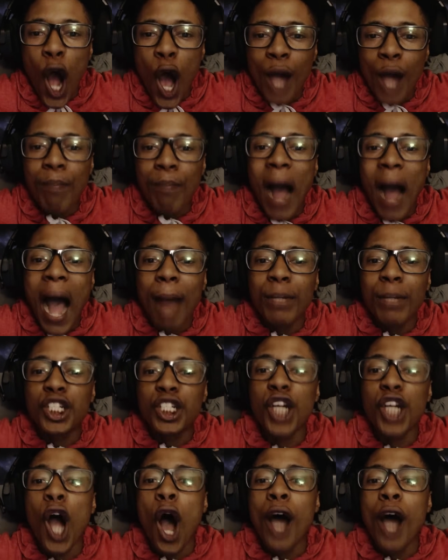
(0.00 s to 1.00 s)
Papa
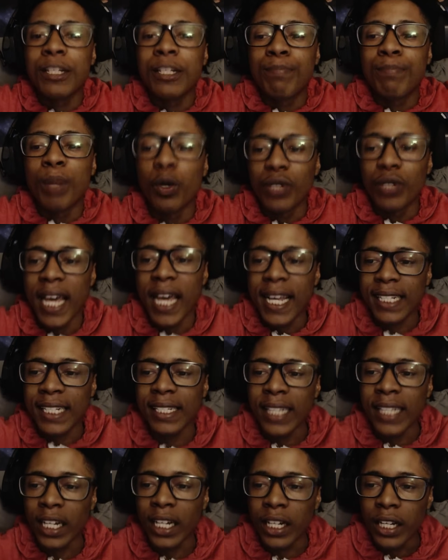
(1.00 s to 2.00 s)
John's built ass
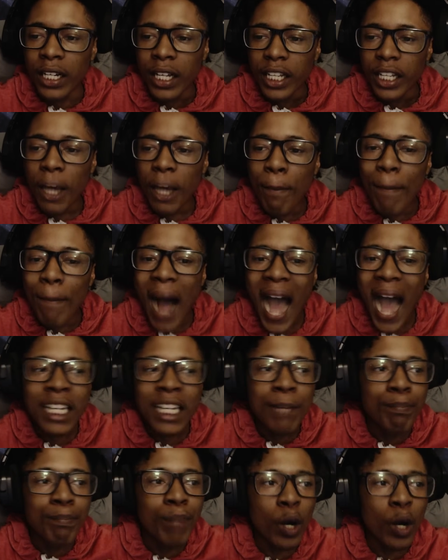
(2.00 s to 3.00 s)
nigga. Your
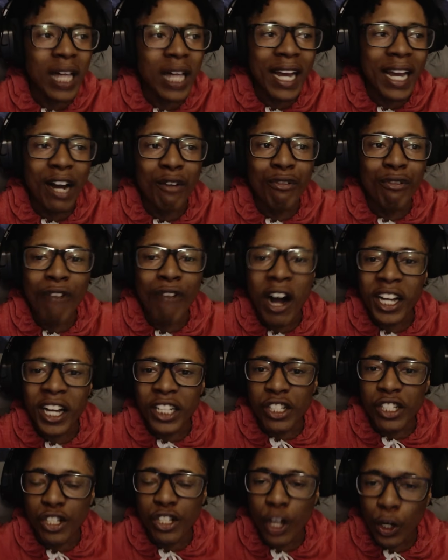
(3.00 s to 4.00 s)
body built like a
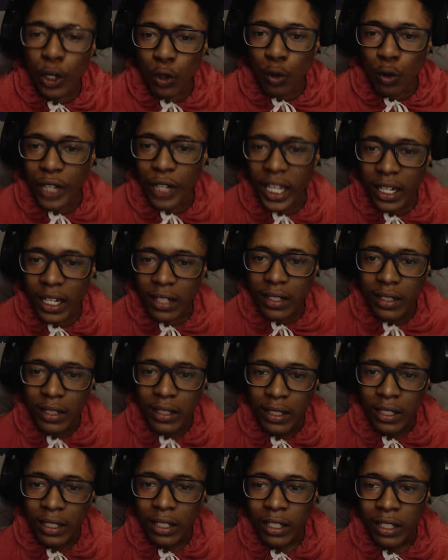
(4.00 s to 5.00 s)
fucking circle, nigga.
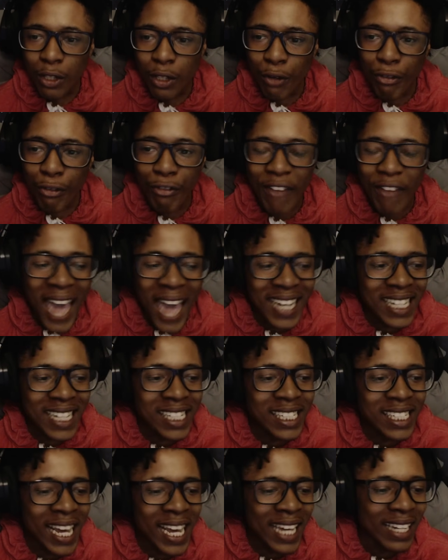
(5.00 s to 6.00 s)
You fat
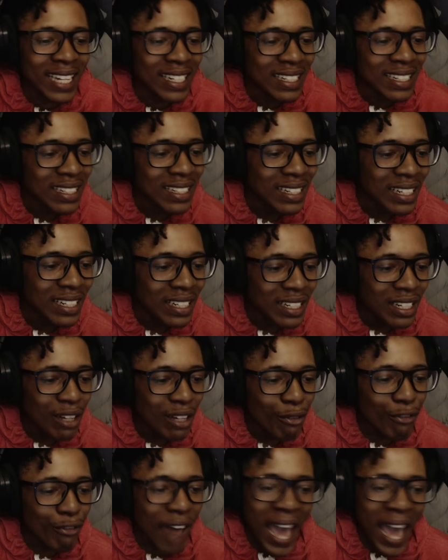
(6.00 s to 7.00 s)
as shit.
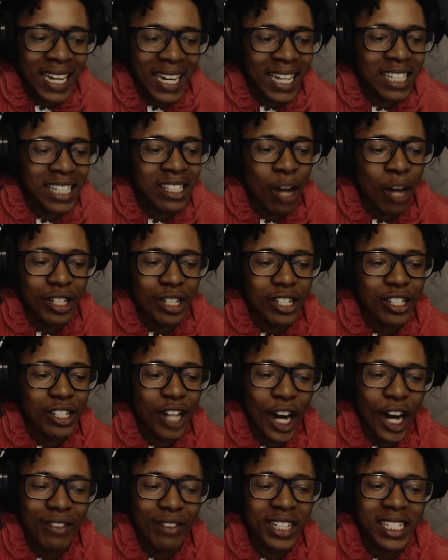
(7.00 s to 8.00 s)
Fat niggas don't
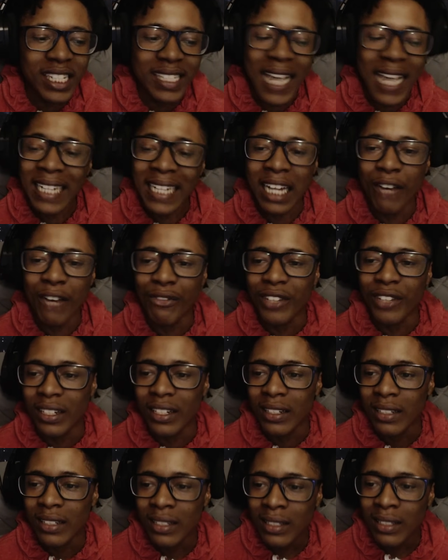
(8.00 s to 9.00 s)
deserve to say
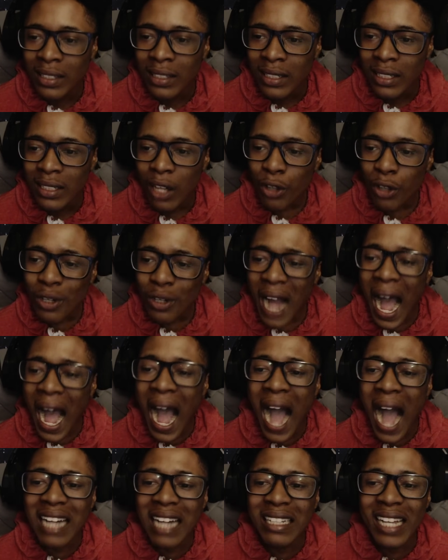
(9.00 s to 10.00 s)
nothing. Don't you got
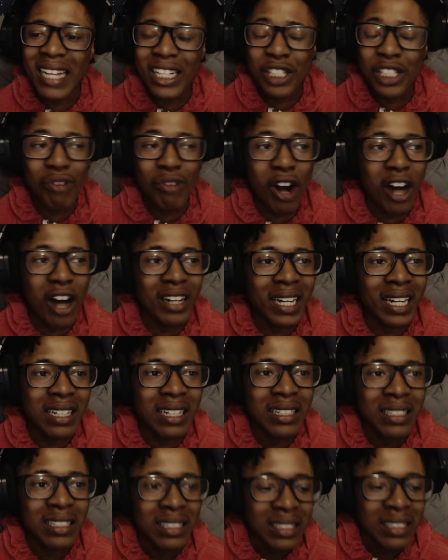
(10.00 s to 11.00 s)
high cholesterol,
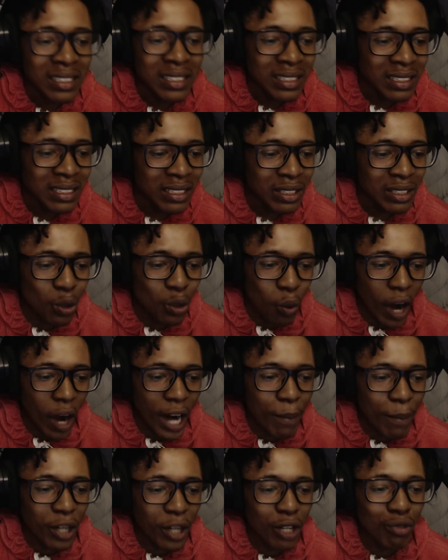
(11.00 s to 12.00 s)
nigga? You worry
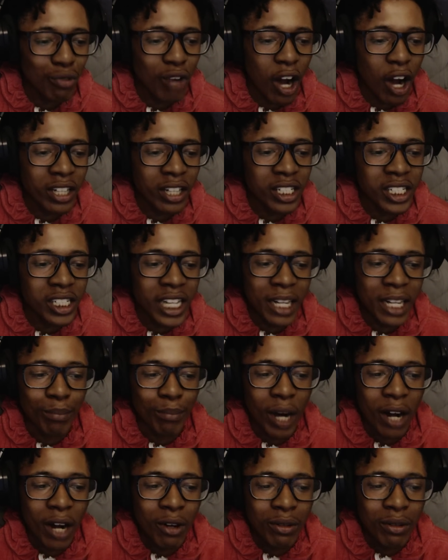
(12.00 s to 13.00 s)
about the wrong shit,
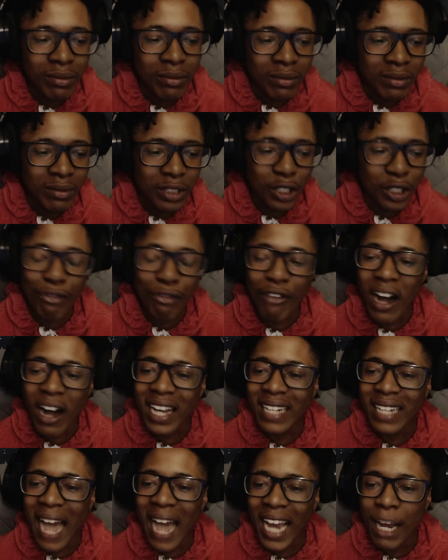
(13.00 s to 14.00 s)
bro. You
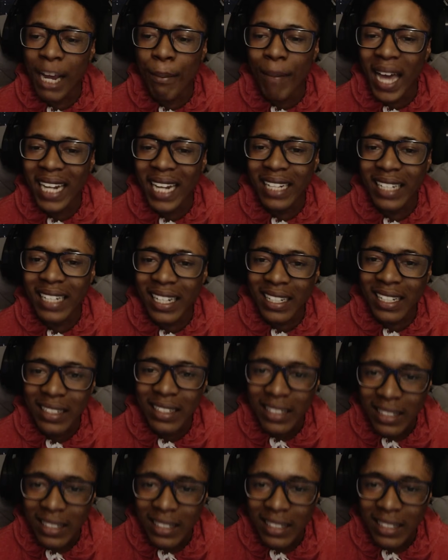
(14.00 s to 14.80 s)
fucking diabetic, nigga?